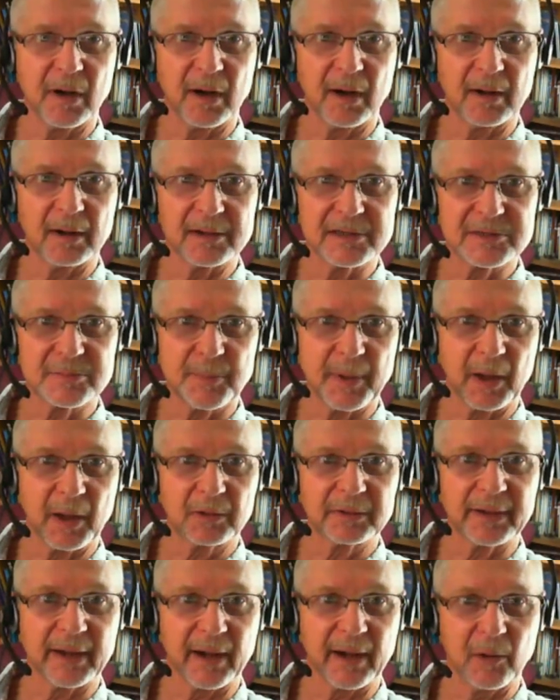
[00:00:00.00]

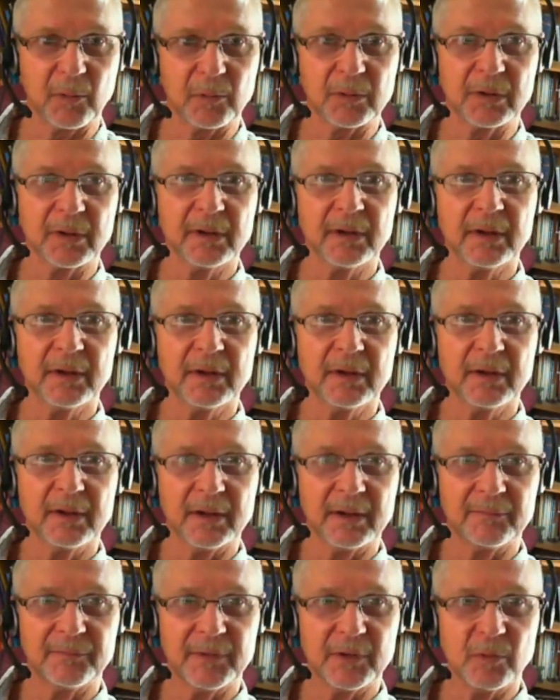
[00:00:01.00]
spelled out,
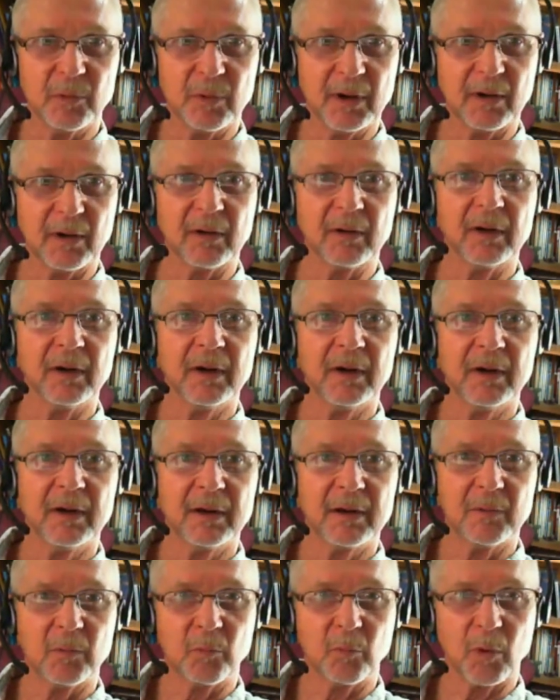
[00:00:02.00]
if you will,
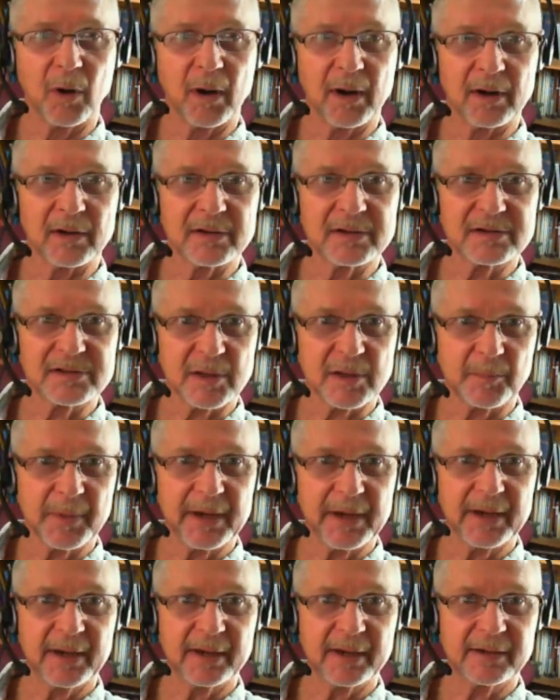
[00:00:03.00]
where
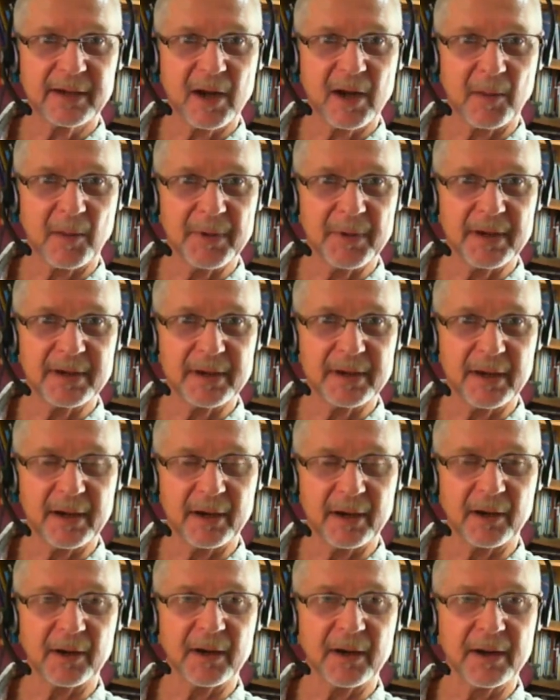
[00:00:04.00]
somebody could come in
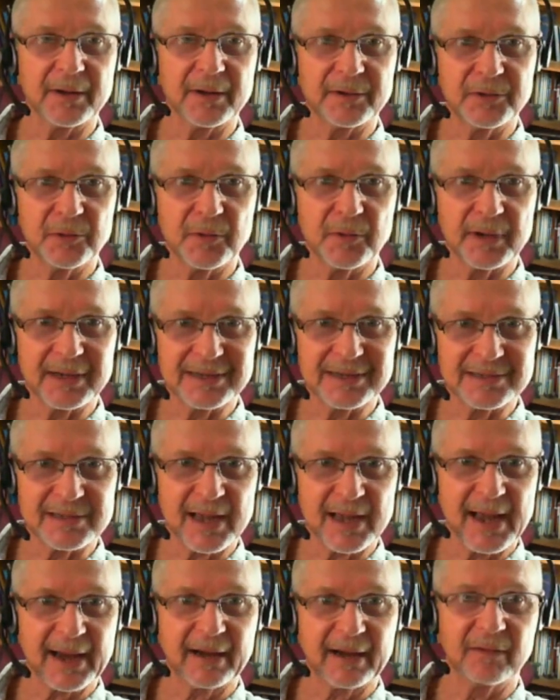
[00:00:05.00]
here and do
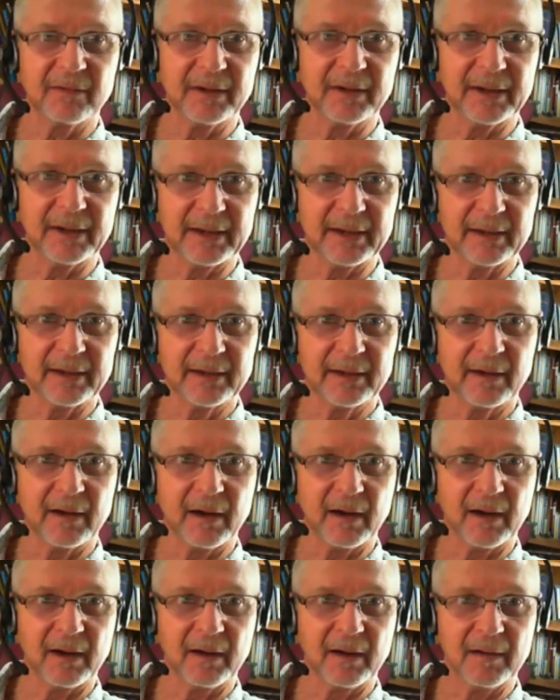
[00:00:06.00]
exactly
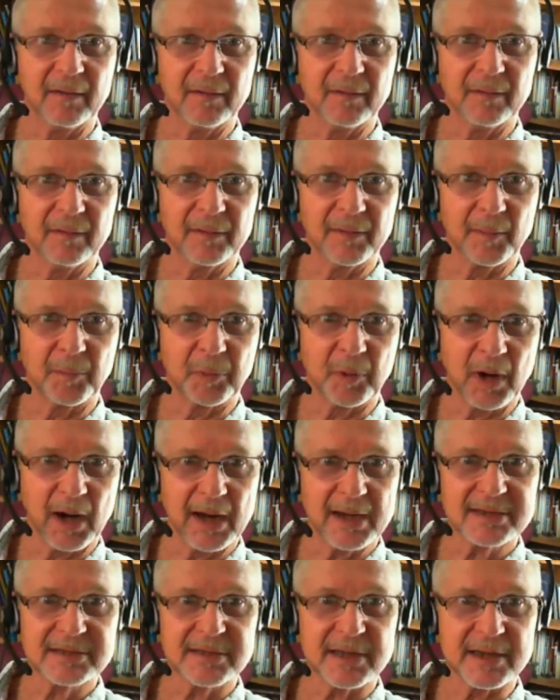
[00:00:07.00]
the
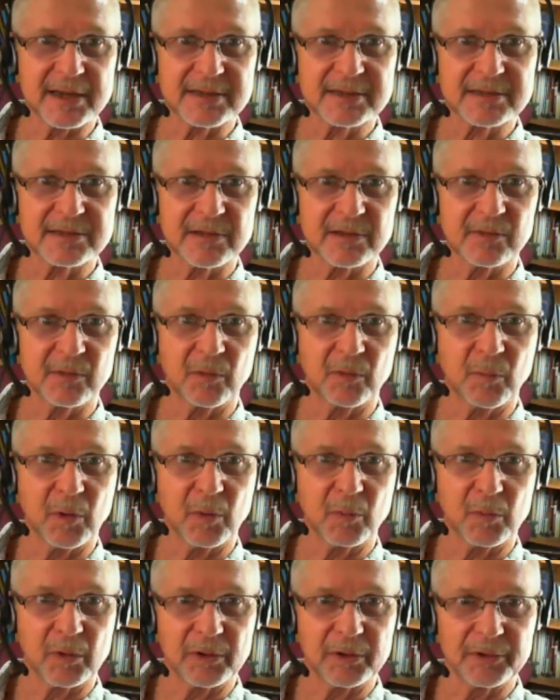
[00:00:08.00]
process, what
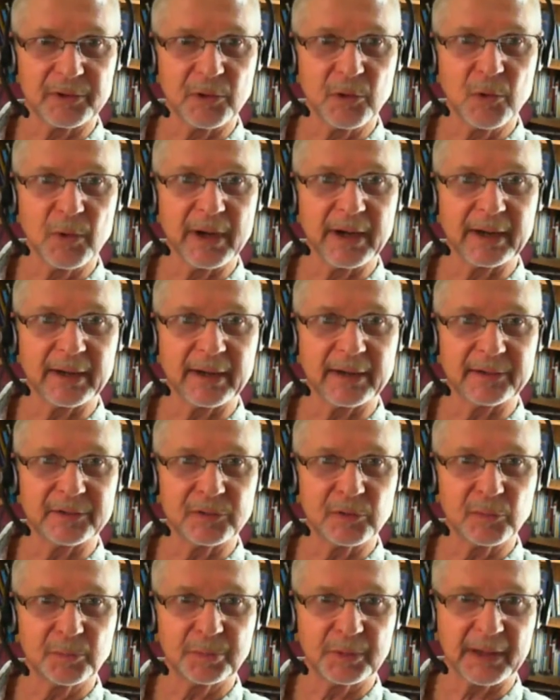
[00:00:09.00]
we're doing, and
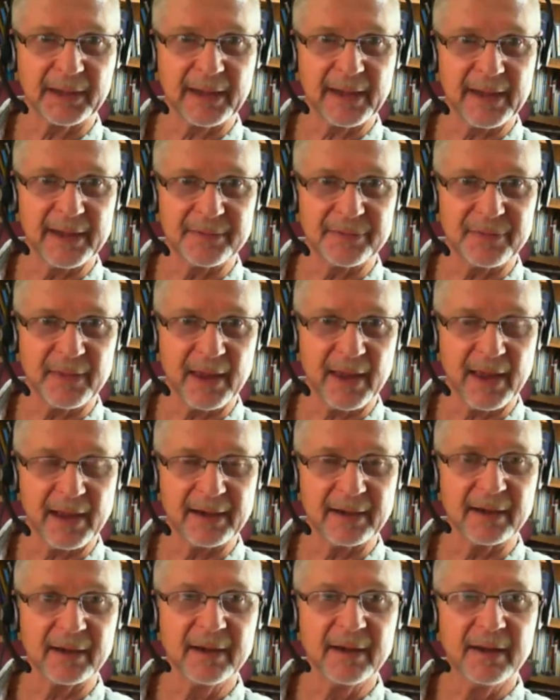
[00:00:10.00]
duplicate that,
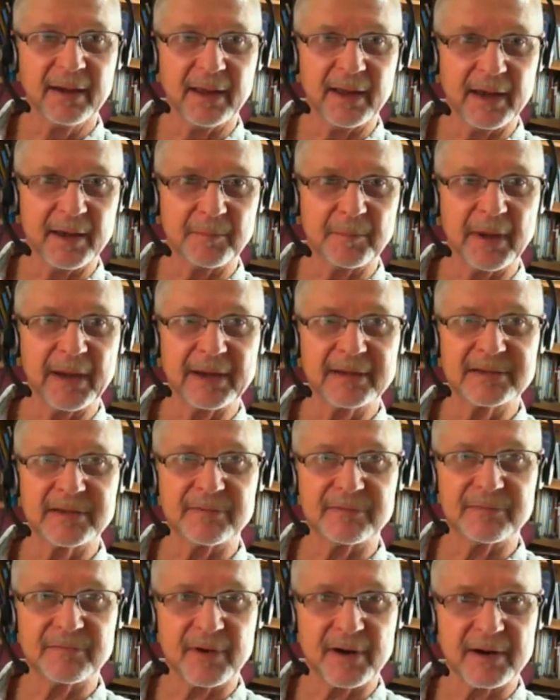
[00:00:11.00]
and it makes it
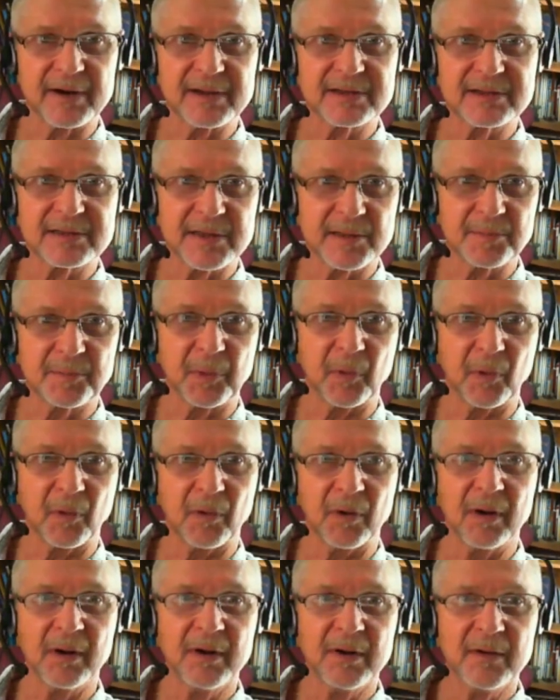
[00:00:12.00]
very simple
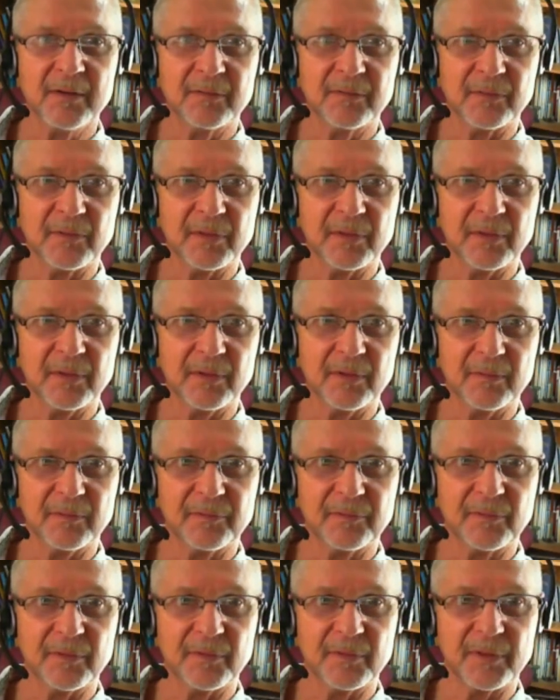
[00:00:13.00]
for
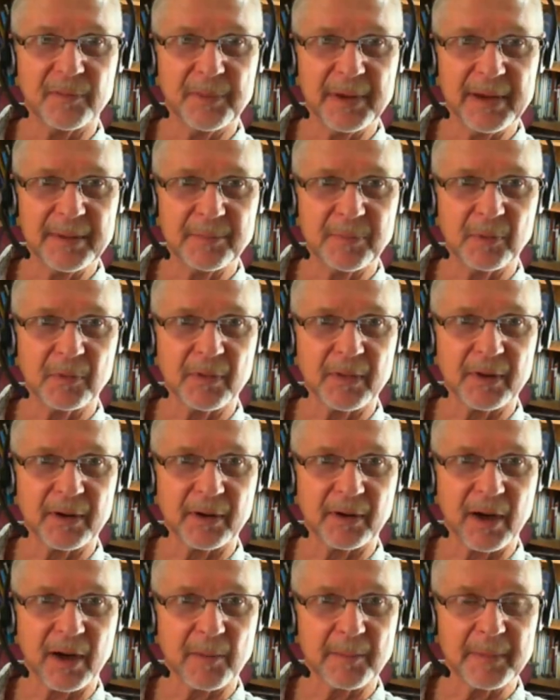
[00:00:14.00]
the people that are
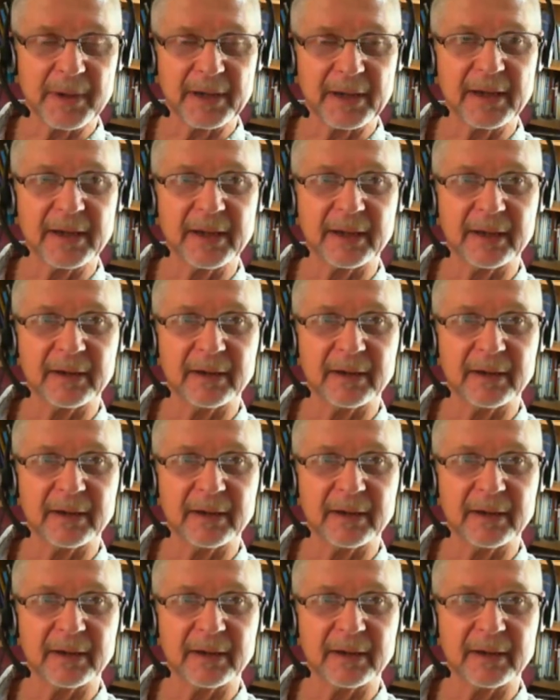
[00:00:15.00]
coming in.